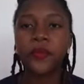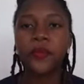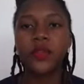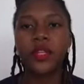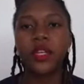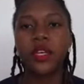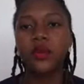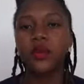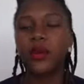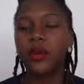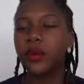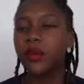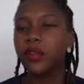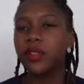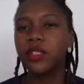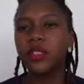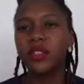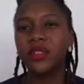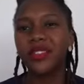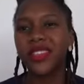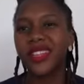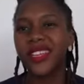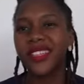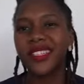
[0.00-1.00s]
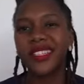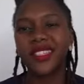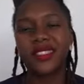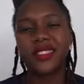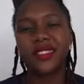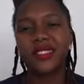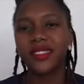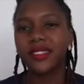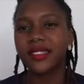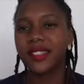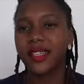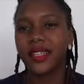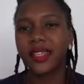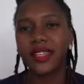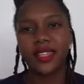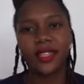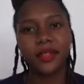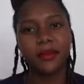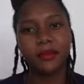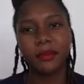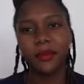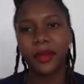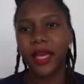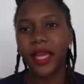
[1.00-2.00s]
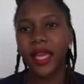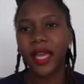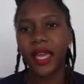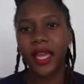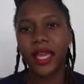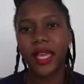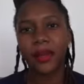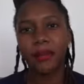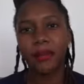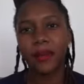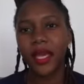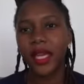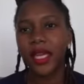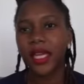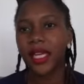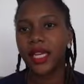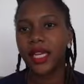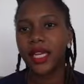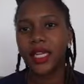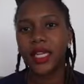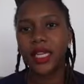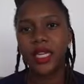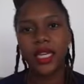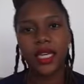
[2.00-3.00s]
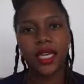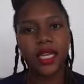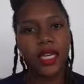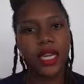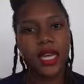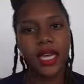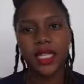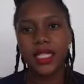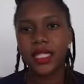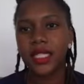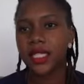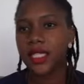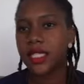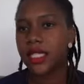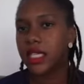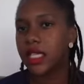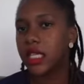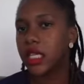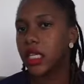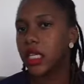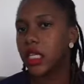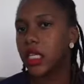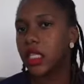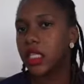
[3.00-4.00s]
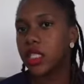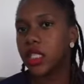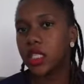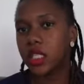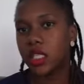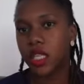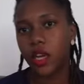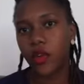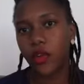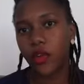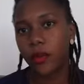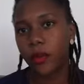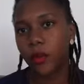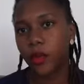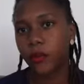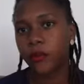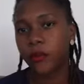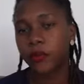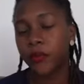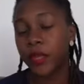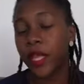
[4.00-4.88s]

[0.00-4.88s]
We all know that payment in nursing is terrible.